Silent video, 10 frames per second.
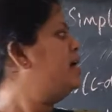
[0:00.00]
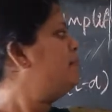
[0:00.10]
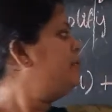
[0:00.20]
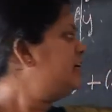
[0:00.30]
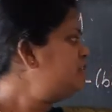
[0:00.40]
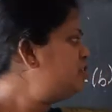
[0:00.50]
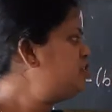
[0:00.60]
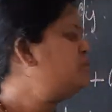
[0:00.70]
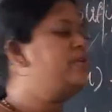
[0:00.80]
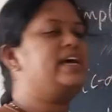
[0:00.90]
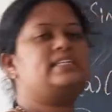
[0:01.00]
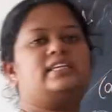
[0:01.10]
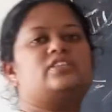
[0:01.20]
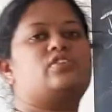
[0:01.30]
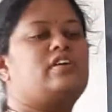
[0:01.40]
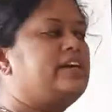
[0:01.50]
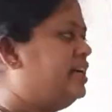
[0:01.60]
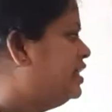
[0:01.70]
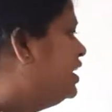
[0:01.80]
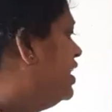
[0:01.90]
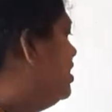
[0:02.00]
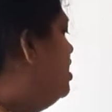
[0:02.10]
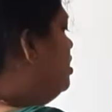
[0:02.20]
Plus 2 AC is already there.